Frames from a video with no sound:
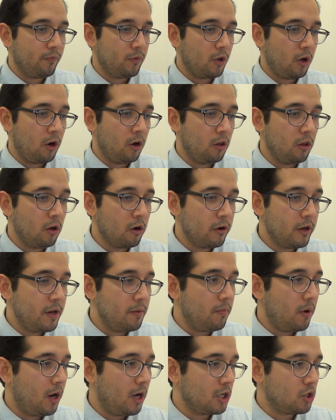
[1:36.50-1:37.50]
our learning
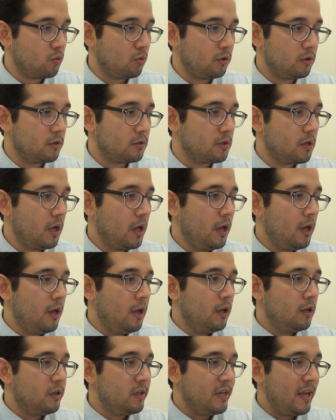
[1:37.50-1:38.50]
modules
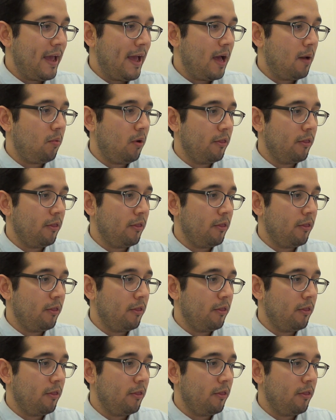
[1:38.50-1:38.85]
tab